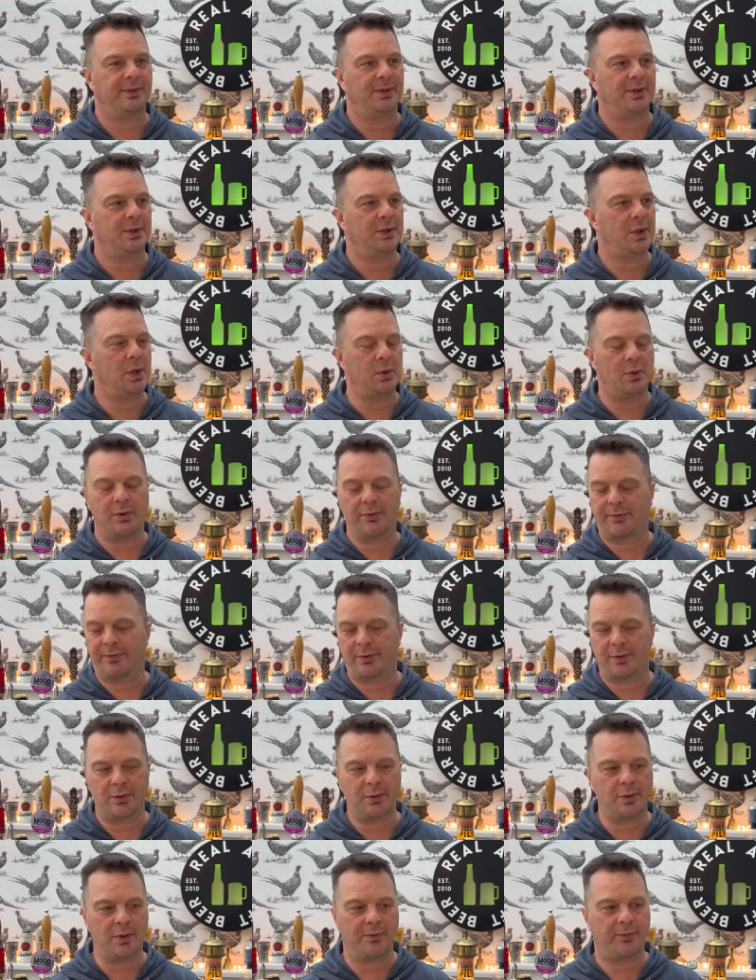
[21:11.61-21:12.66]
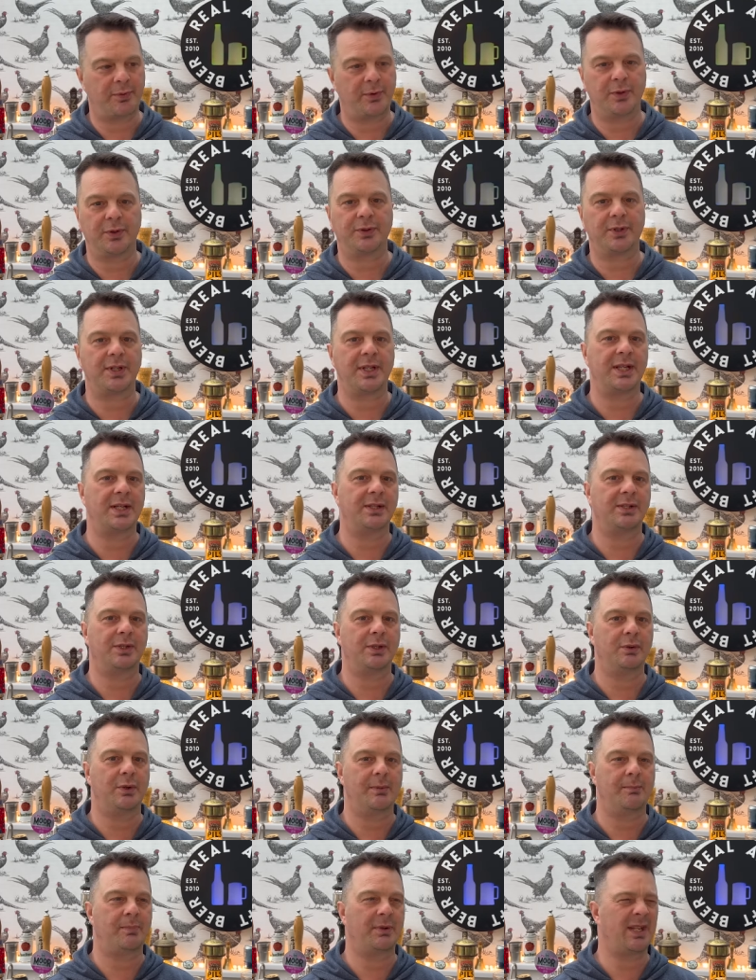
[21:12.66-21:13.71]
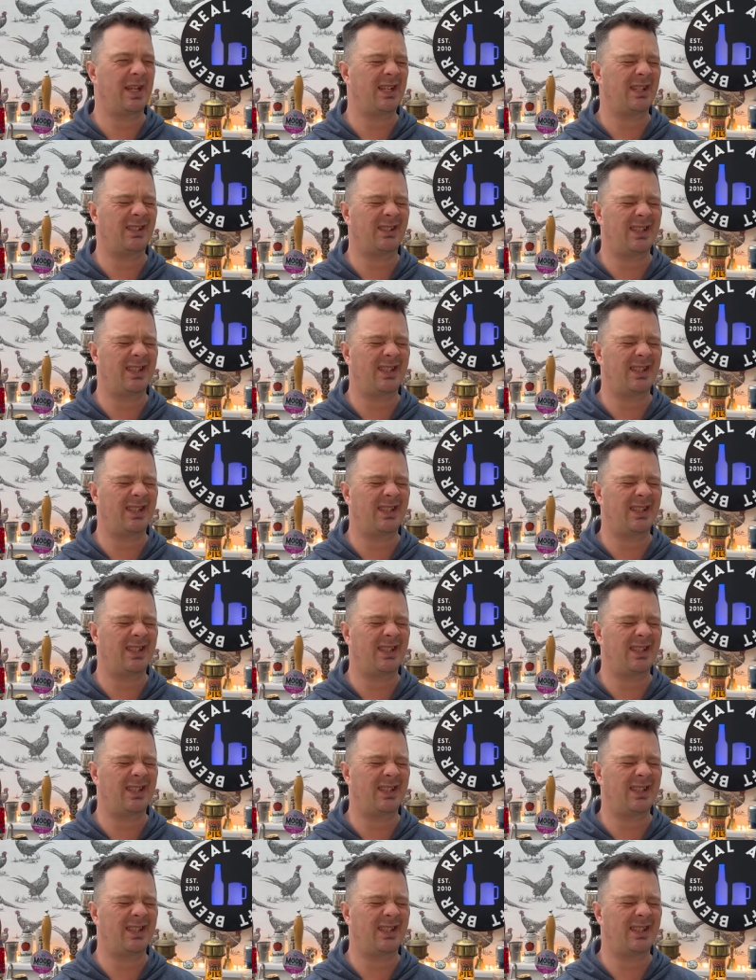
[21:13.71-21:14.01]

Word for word: who have who have thought that they could do it, but they,